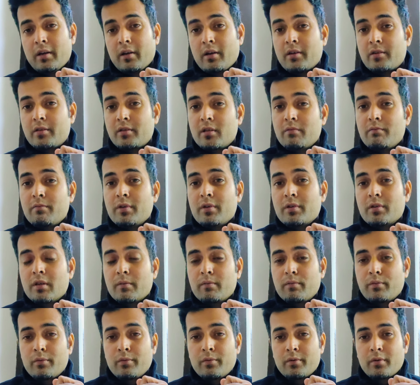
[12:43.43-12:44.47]
Customer
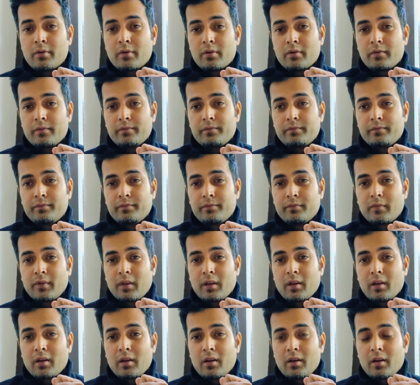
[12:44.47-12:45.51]
support,
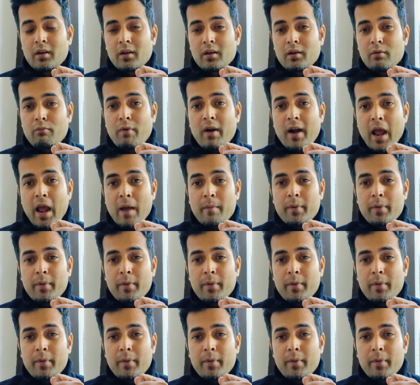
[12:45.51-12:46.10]
what